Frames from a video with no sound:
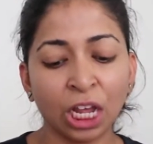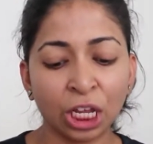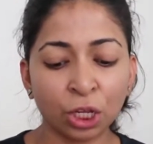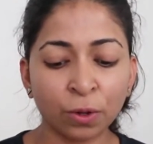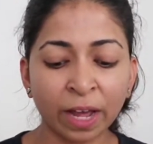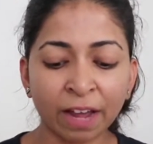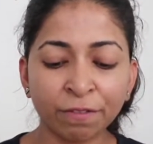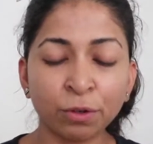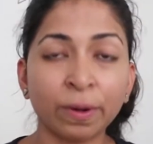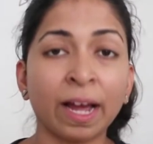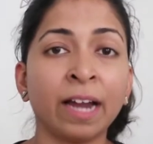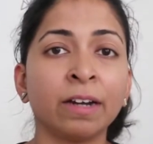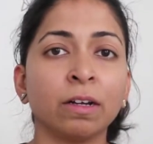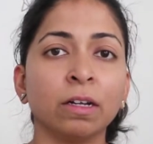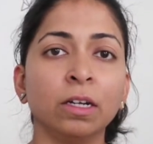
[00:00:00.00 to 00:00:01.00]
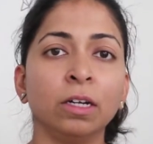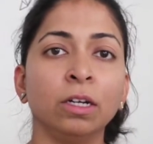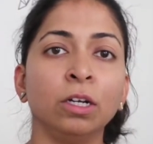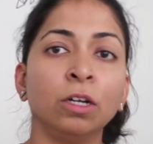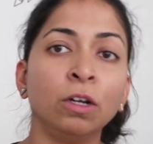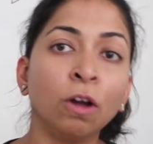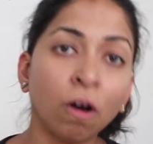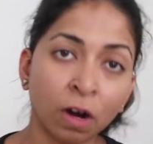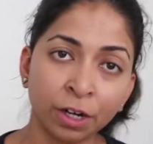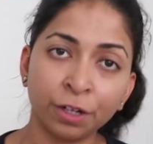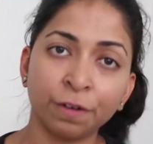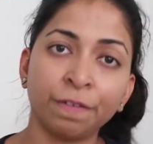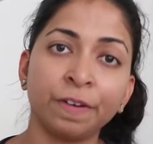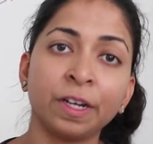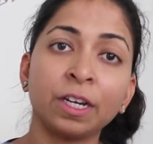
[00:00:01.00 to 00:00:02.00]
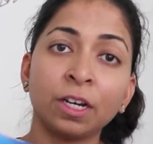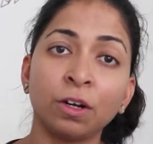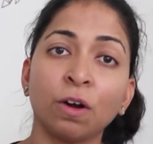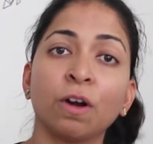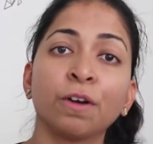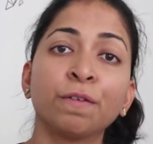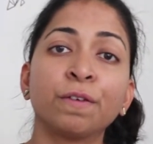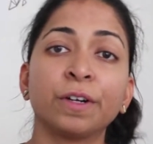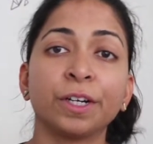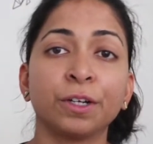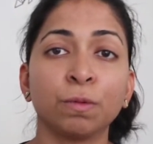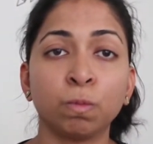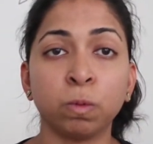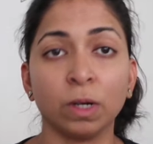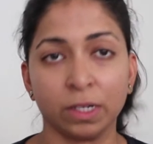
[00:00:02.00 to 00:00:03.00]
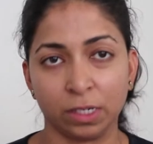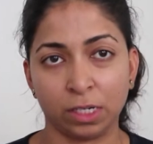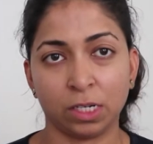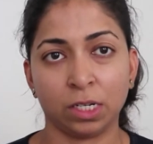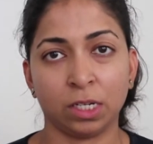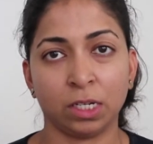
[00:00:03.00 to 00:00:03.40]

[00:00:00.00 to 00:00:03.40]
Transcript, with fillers: you have to add a lot of it in order for it to work.